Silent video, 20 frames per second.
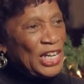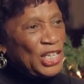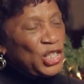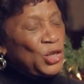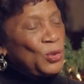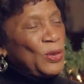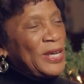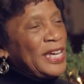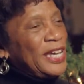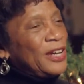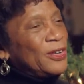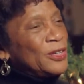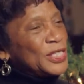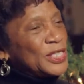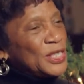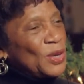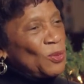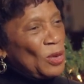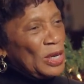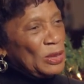you hear
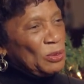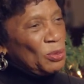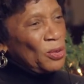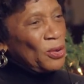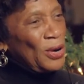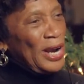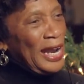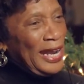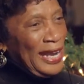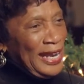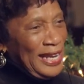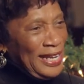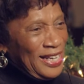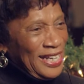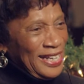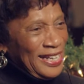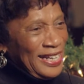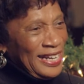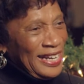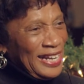someone
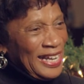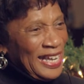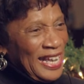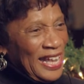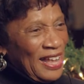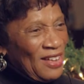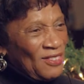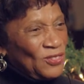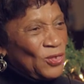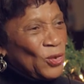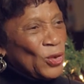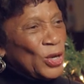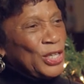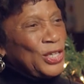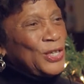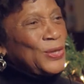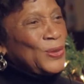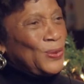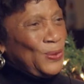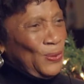praying for
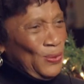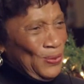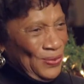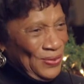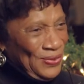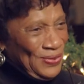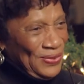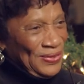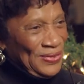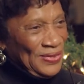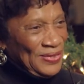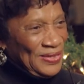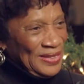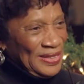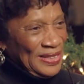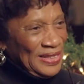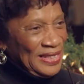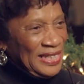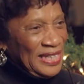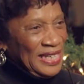you,
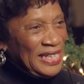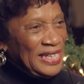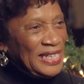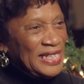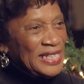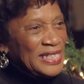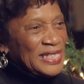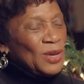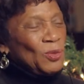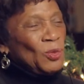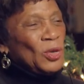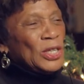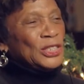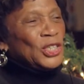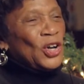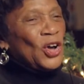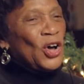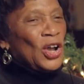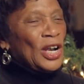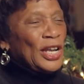someone
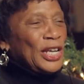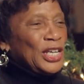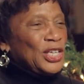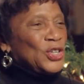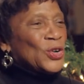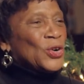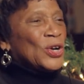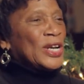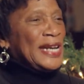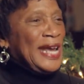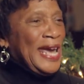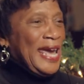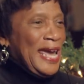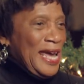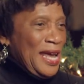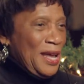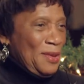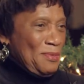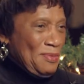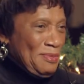calling your
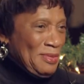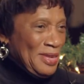name,